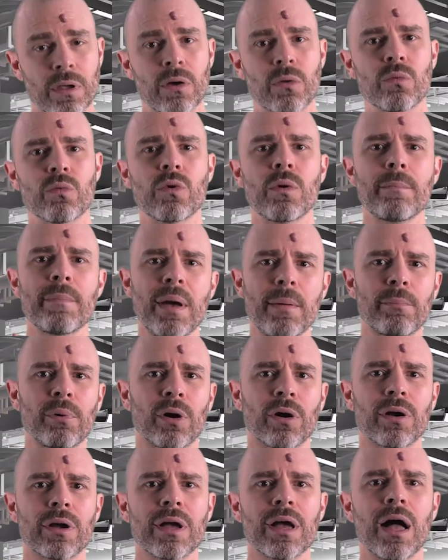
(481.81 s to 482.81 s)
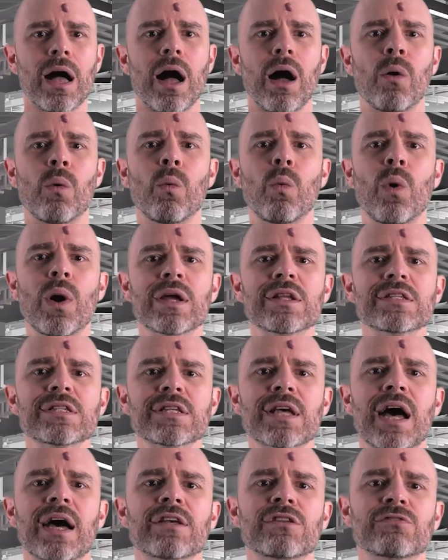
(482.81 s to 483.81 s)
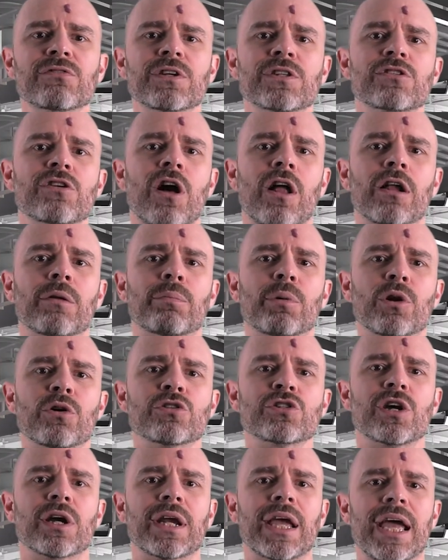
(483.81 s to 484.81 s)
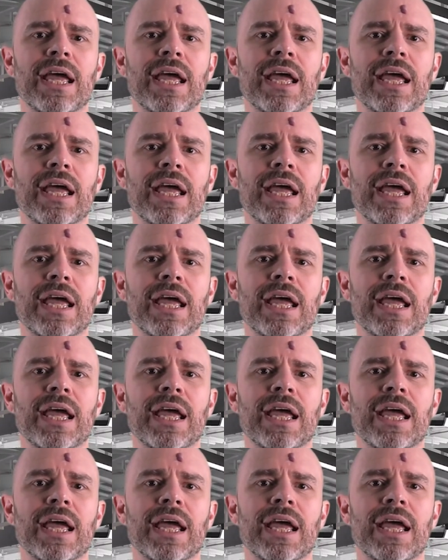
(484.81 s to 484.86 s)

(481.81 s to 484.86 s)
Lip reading: Remember, a one-size-fits-all approach on